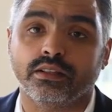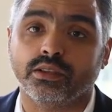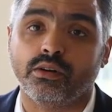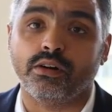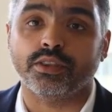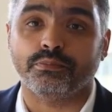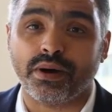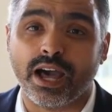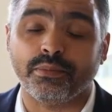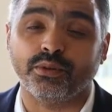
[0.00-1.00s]
law, the
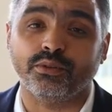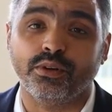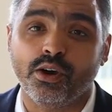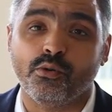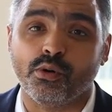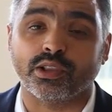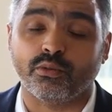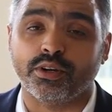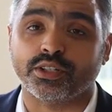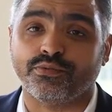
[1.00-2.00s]
Bible, what
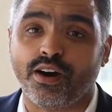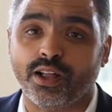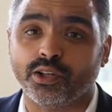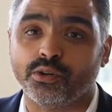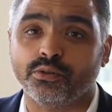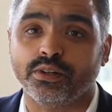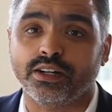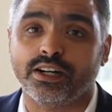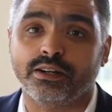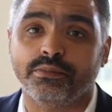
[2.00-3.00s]
lawyers
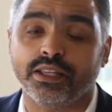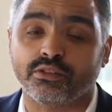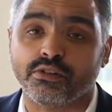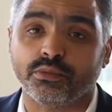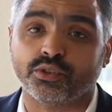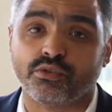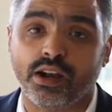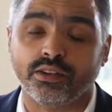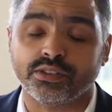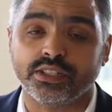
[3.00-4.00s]
follow in criminal
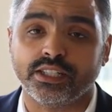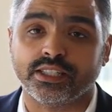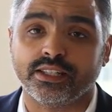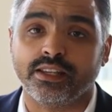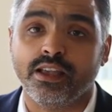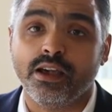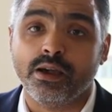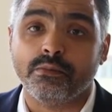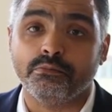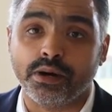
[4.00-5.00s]
trials in D.C.,
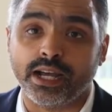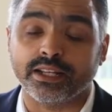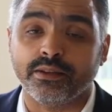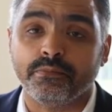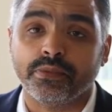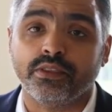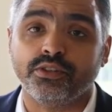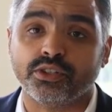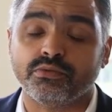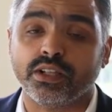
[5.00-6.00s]
but
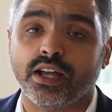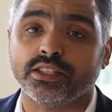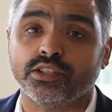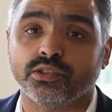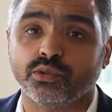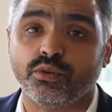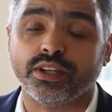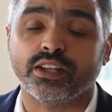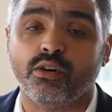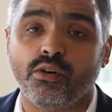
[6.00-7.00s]
you should realize that your
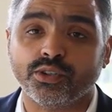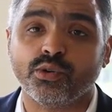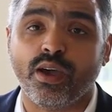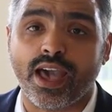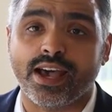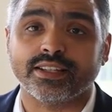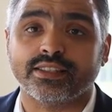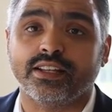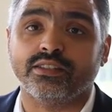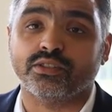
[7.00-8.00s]
lawyer can also
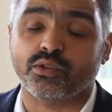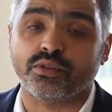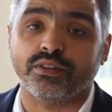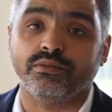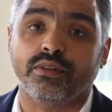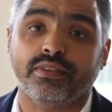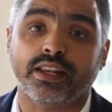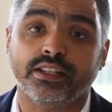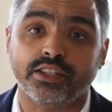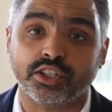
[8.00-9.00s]
ask
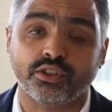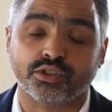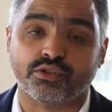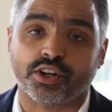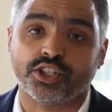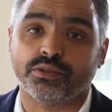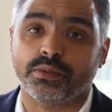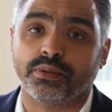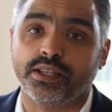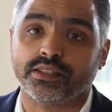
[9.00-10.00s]
that additional instructions
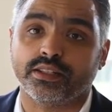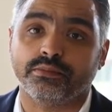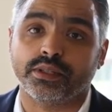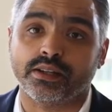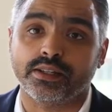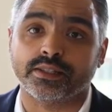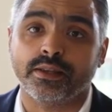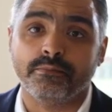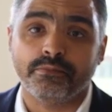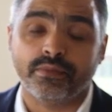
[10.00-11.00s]
be placed in it, because
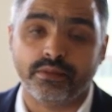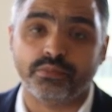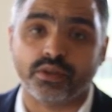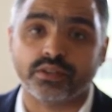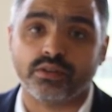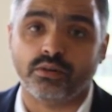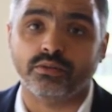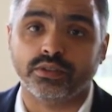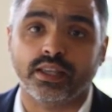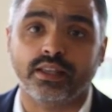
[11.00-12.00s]
the book is
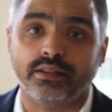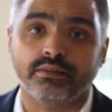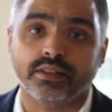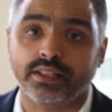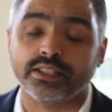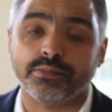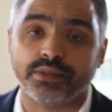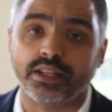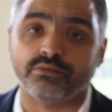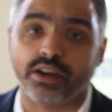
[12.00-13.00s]
old and it's
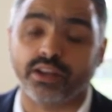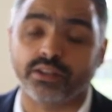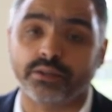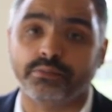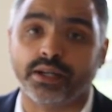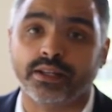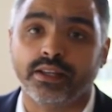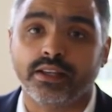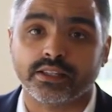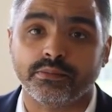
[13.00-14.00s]
updated regularly, but
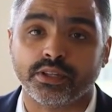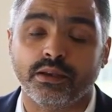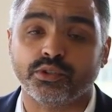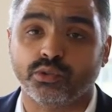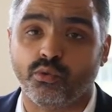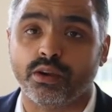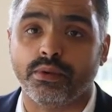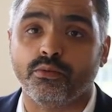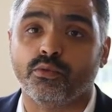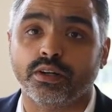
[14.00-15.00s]
sometimes your lawyer
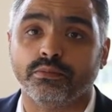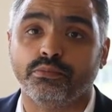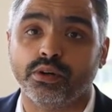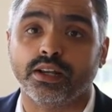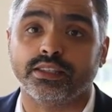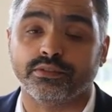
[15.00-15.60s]
may want to put a